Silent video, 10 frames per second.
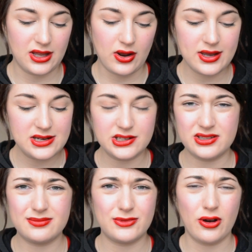and I
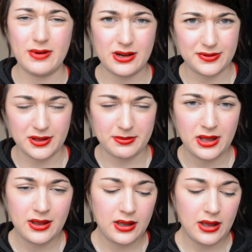just got rid of them,
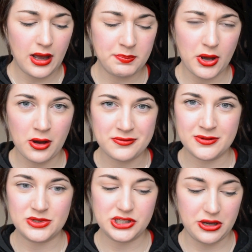apart
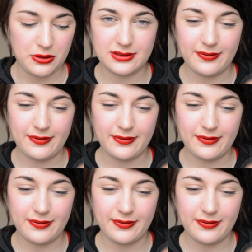from 2.